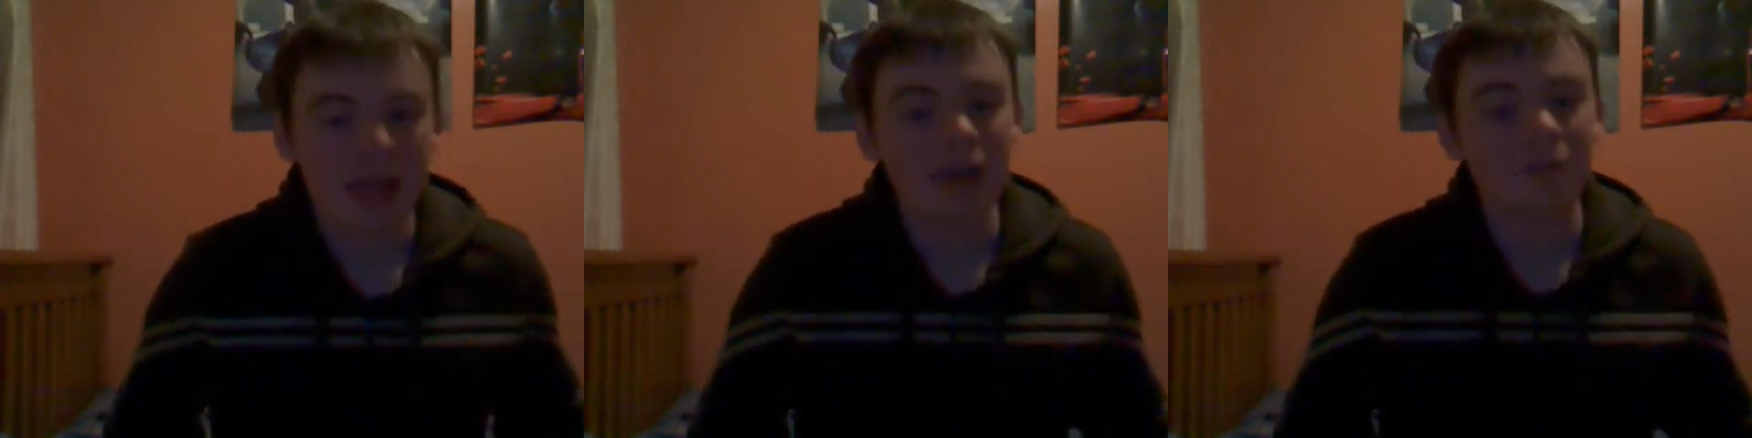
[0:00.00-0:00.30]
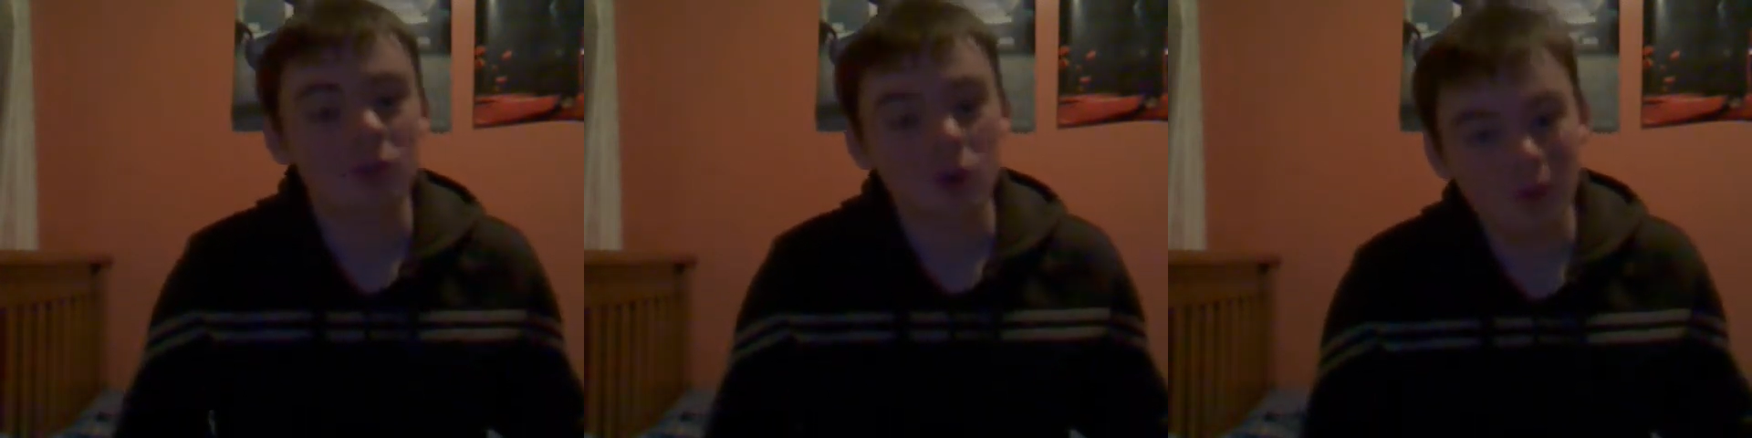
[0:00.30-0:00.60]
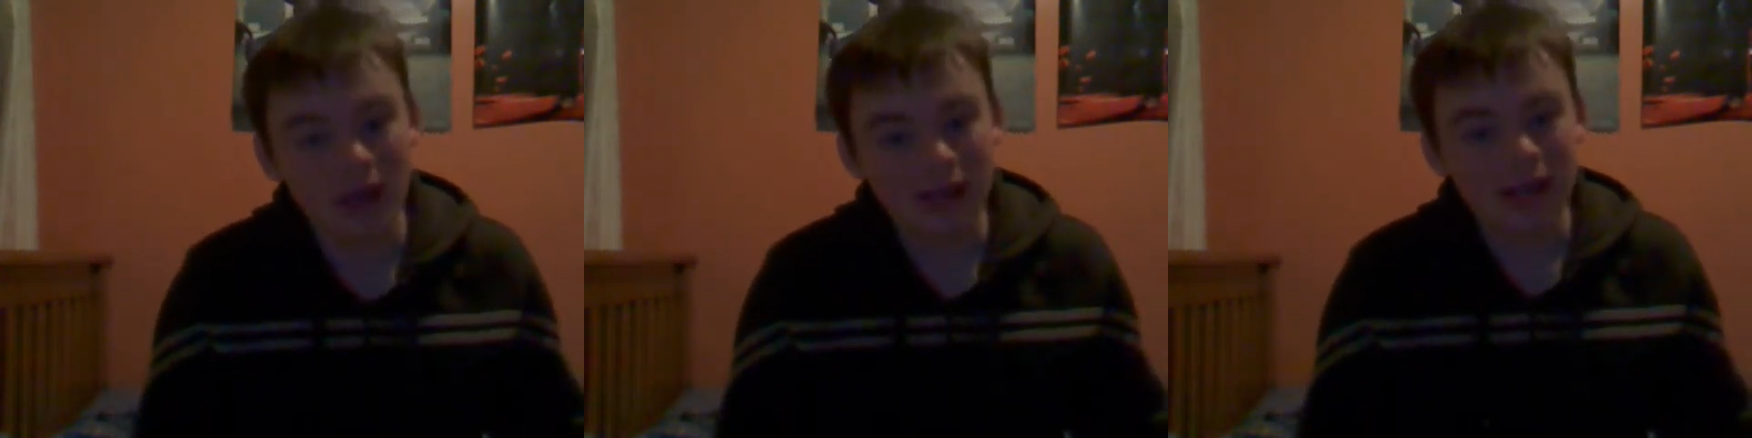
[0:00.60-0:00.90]
If you
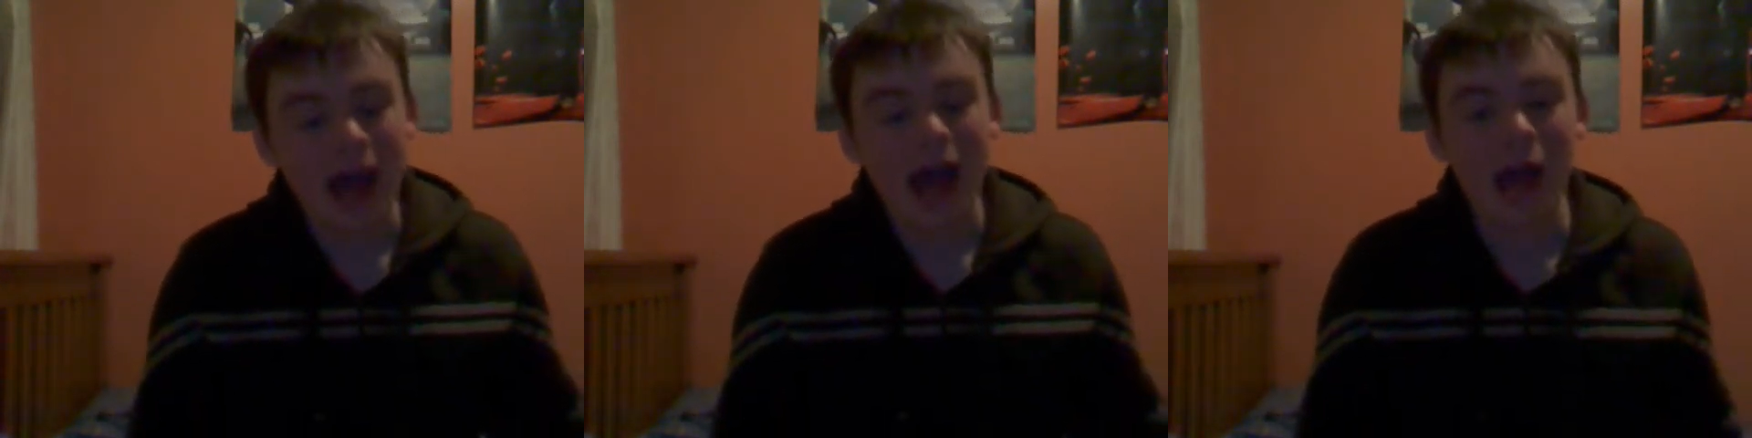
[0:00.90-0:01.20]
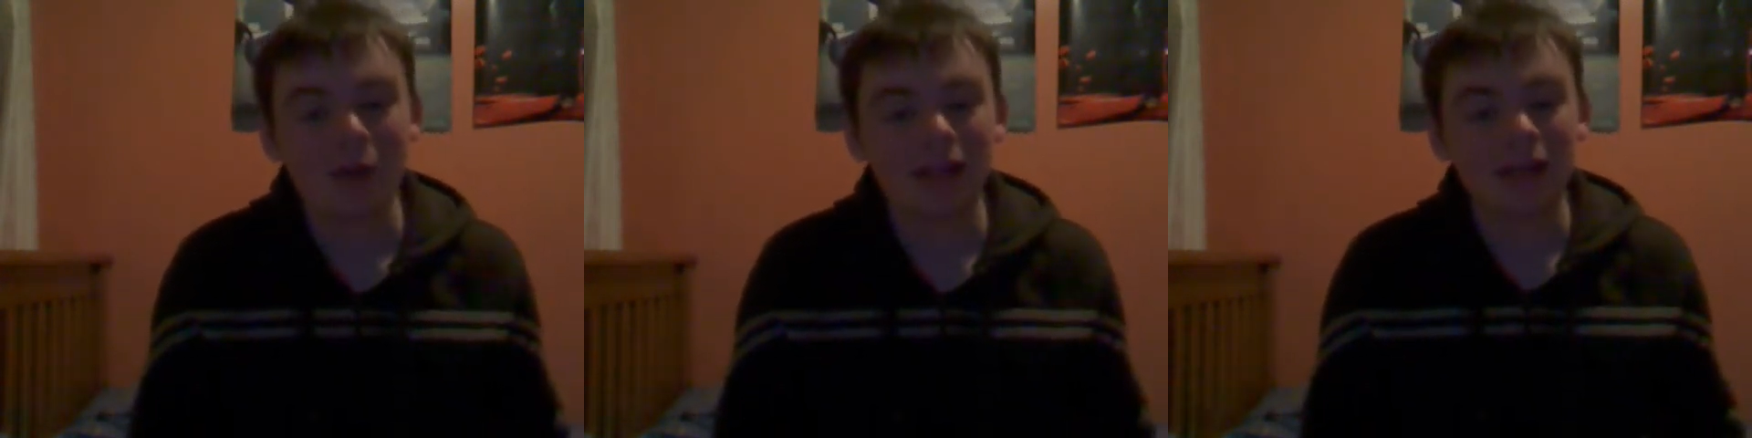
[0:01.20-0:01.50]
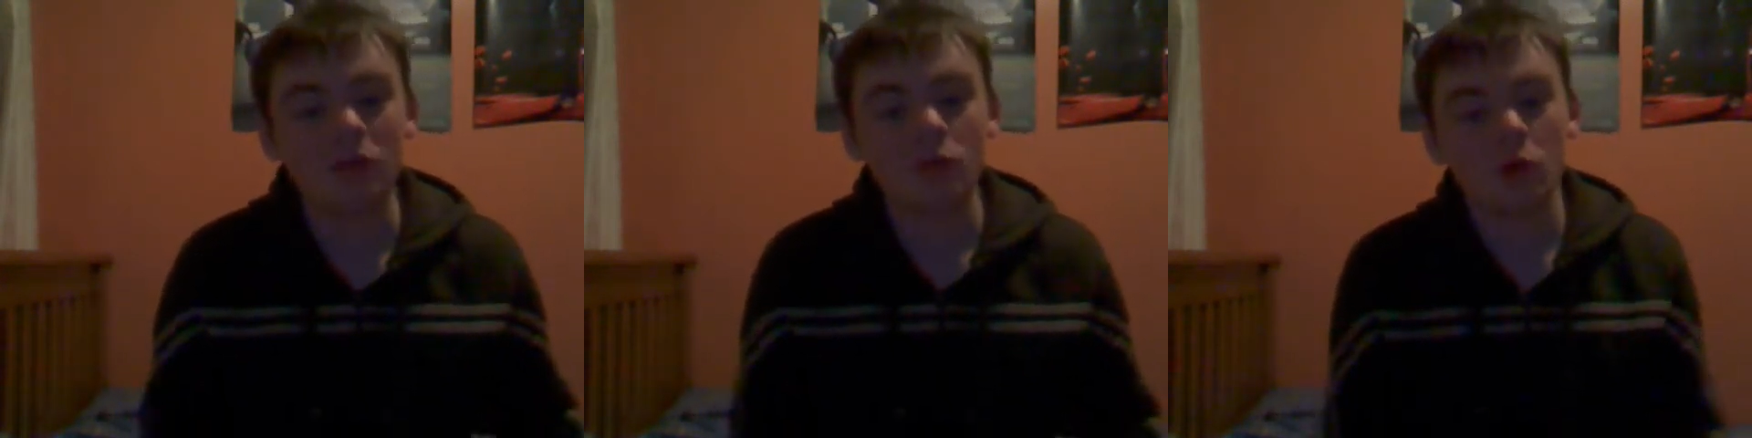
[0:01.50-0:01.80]
win, I will
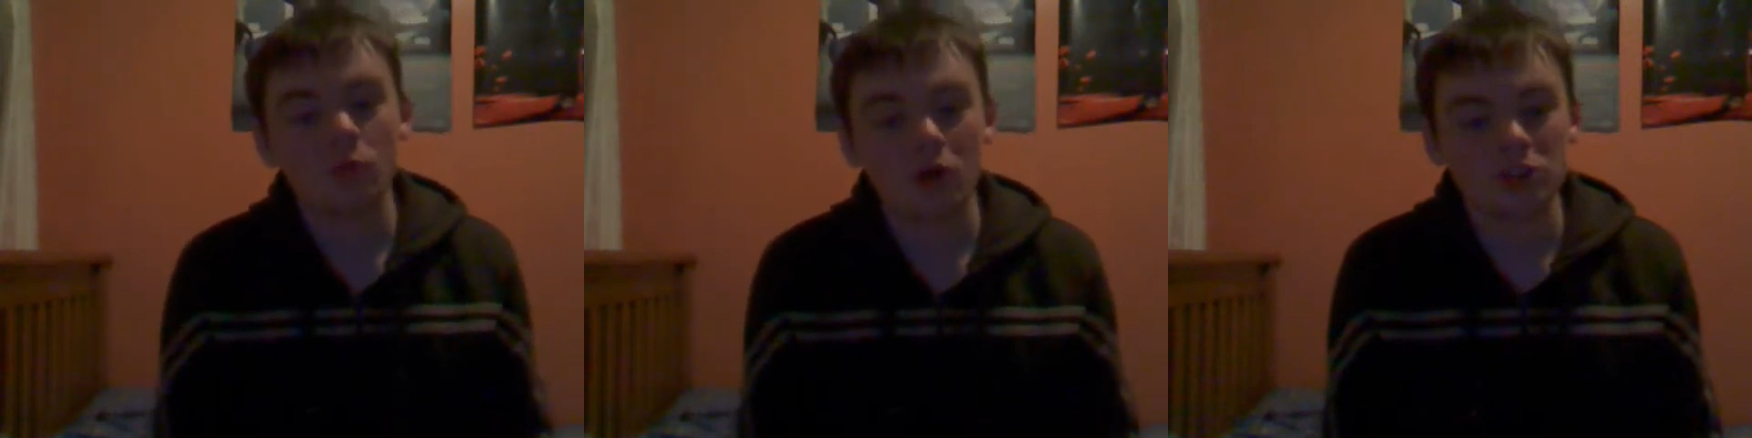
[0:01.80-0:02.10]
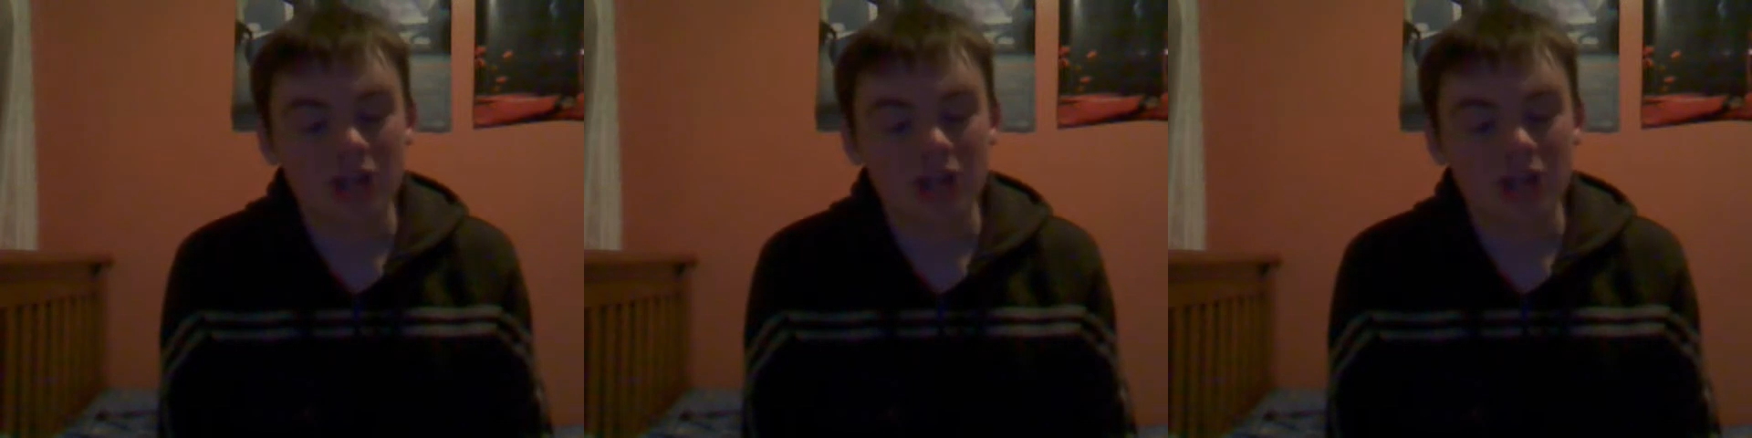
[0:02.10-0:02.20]
give you one more